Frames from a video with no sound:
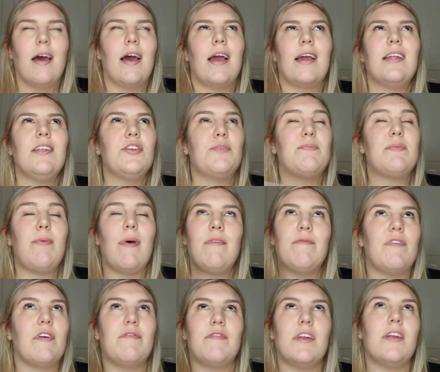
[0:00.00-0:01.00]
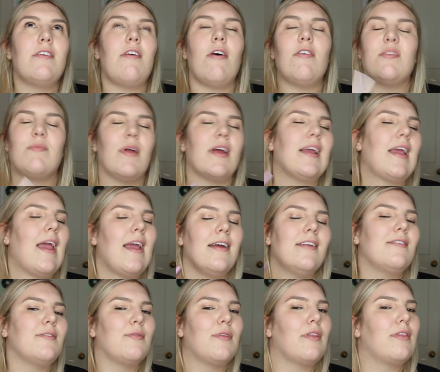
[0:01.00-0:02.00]
I can spend $15, but I
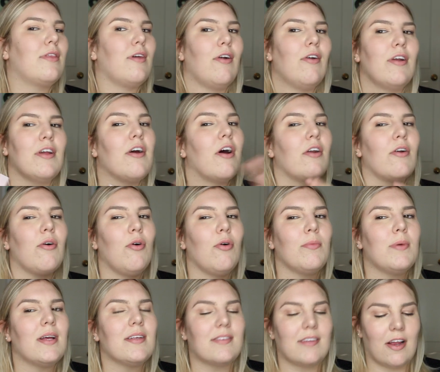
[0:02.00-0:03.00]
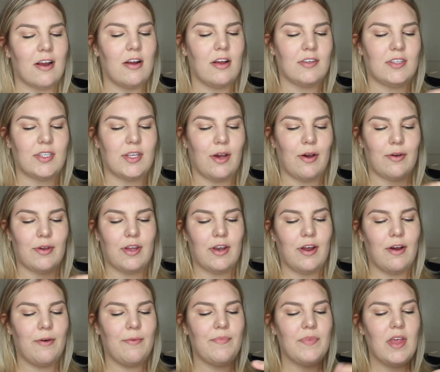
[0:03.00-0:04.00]
can't do the $30 on a whole mascara, so you
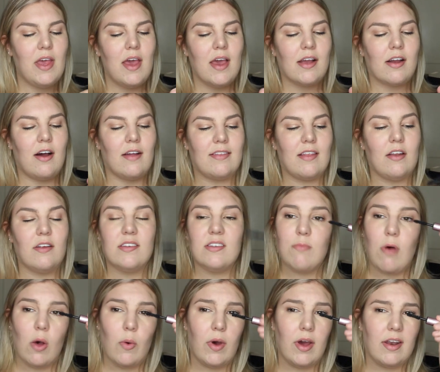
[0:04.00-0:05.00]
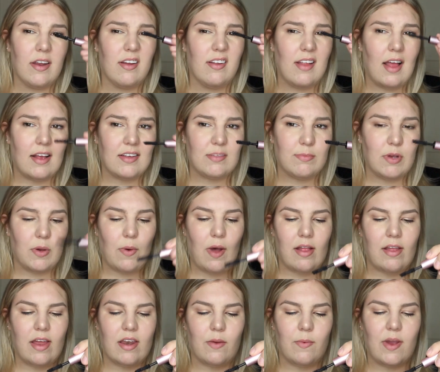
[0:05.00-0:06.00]
know, got the little small one. It'll last me a
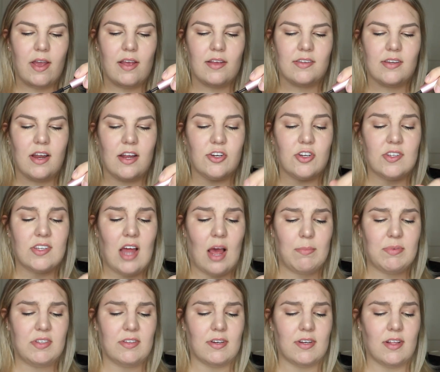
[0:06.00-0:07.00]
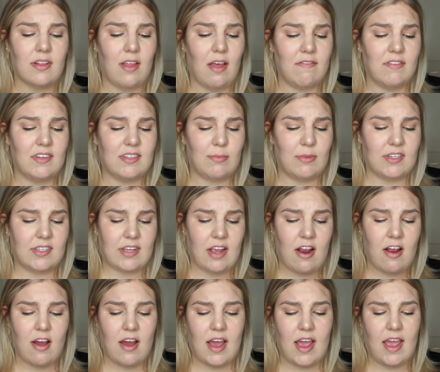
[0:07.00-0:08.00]
while anyways, and I just absolutely love this
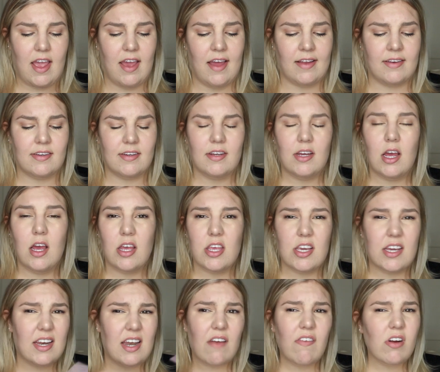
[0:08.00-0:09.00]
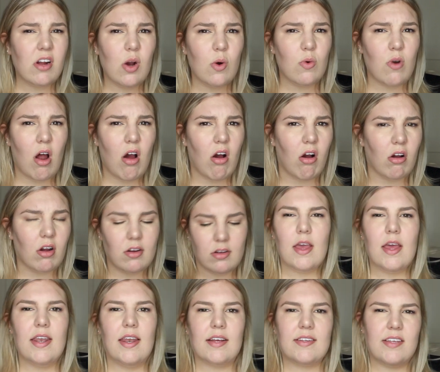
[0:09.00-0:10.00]
mascara, and you can never go wrong.
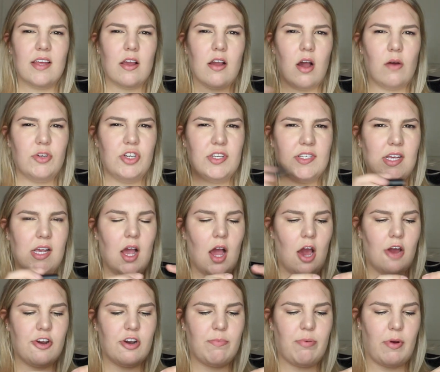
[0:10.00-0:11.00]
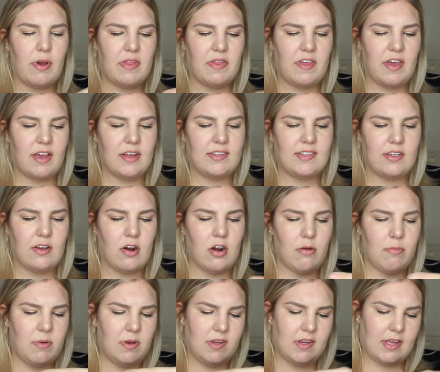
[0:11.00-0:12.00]
Next thing I got was just like a 100-point thing. It's the
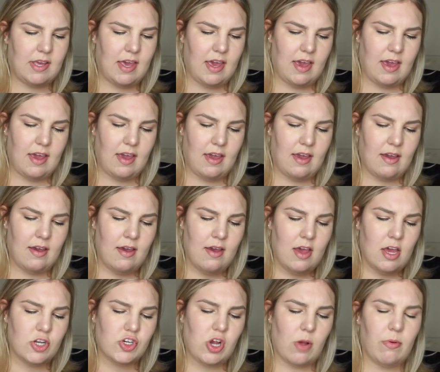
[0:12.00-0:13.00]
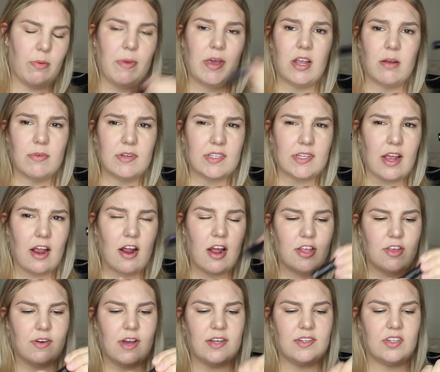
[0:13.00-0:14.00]
Urban Decay Troublemaker Mascara,
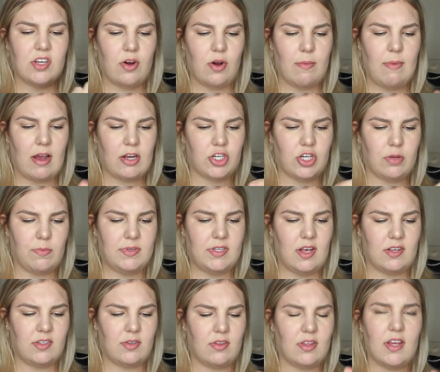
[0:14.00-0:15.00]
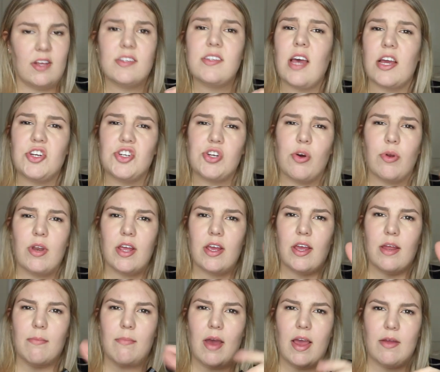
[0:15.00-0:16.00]
and you guys know I'm actually obsessed with this. I showed
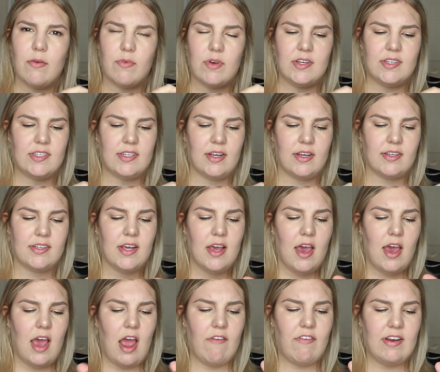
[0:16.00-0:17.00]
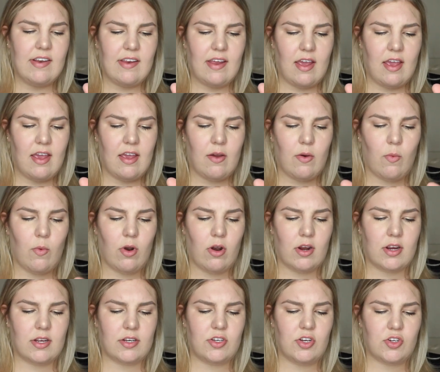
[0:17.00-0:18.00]
it in my recent everyday
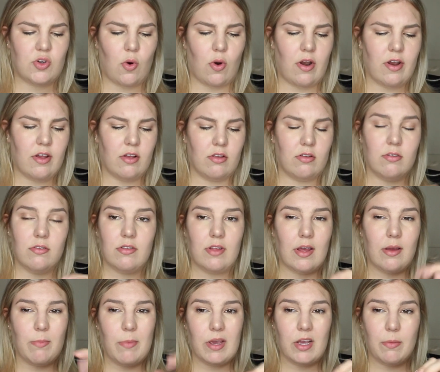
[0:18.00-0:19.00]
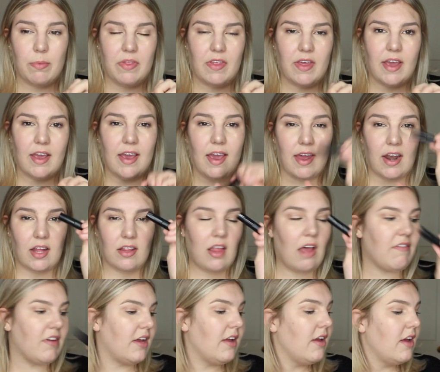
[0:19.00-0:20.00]
work tutorial like makeup thing, and I
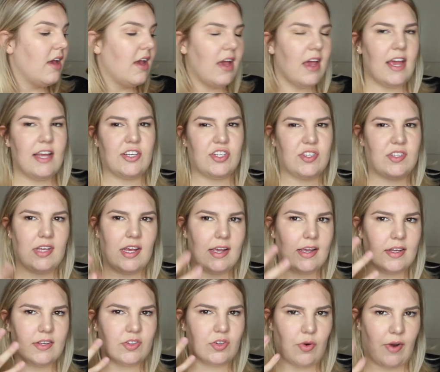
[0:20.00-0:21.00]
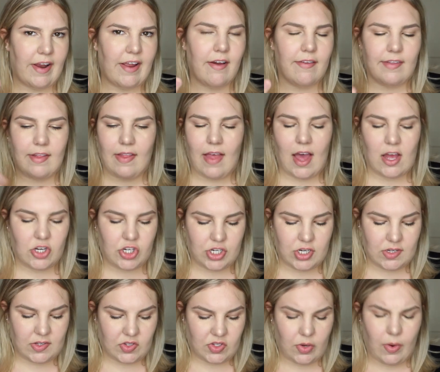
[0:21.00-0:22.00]
love it. It just like is great on the
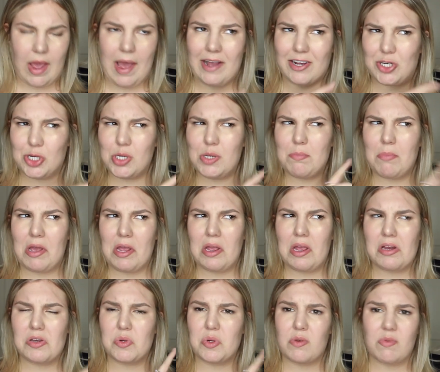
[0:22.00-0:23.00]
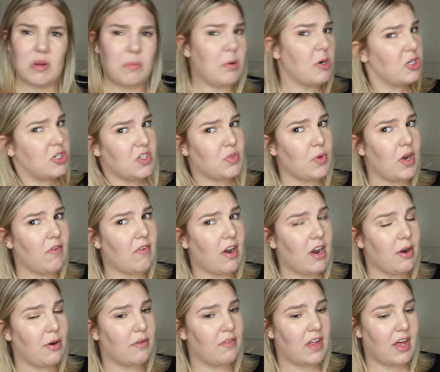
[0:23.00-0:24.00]
lashes, so I actually might do a repurchase when I
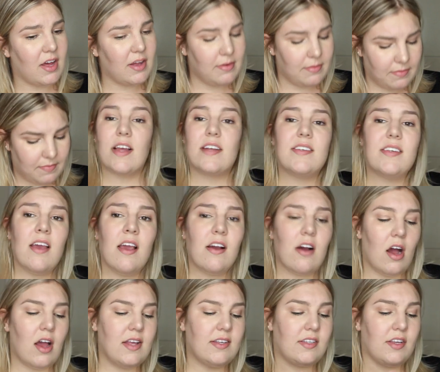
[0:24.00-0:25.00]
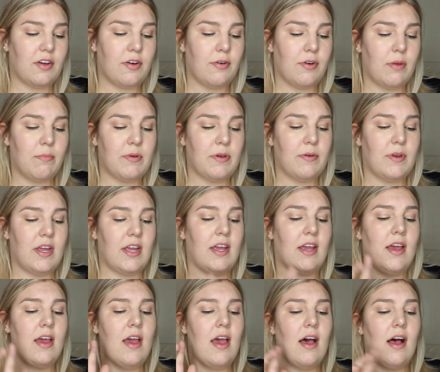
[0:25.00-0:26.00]
run out of that. Next thing I got is the Huda
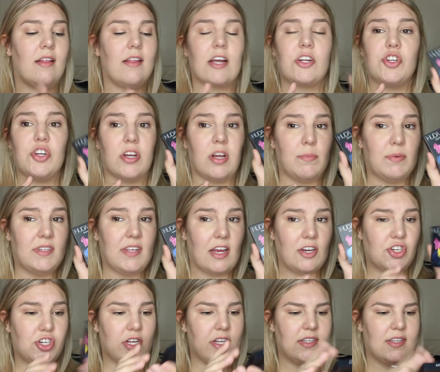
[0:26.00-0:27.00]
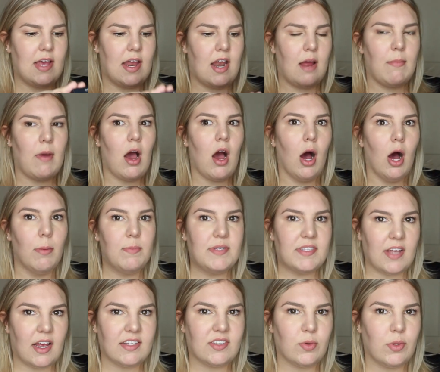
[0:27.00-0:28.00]
Beauty Electric Obsessions, and I'm
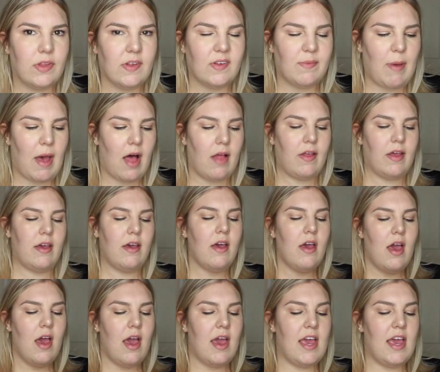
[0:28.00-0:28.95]
obsessed with this palette.